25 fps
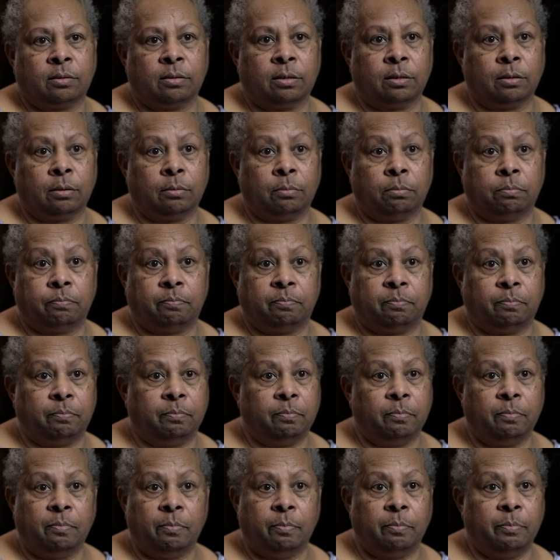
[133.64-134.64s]
the
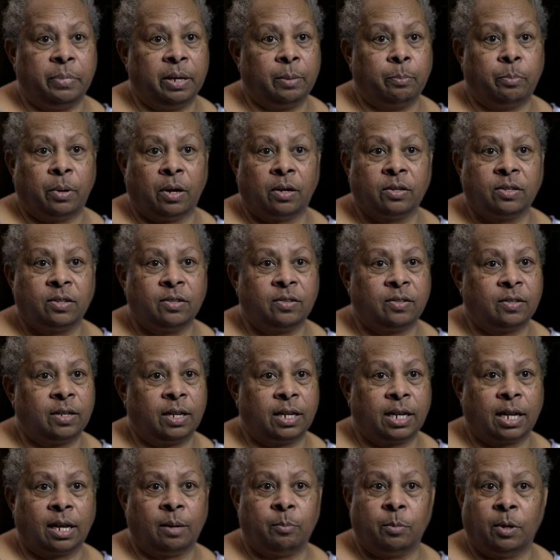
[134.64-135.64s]
big bosses
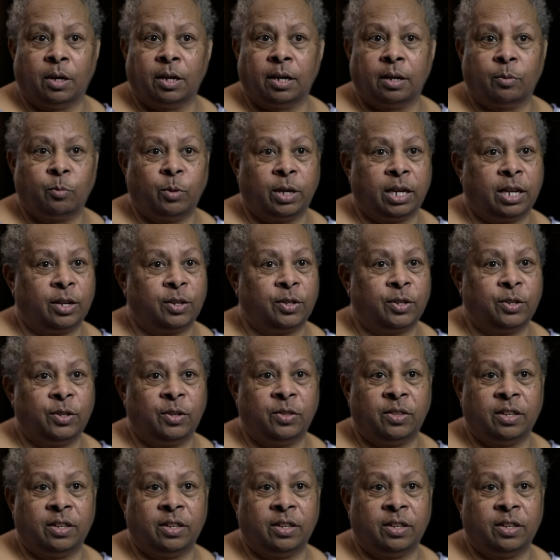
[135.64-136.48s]
said, come on, we can do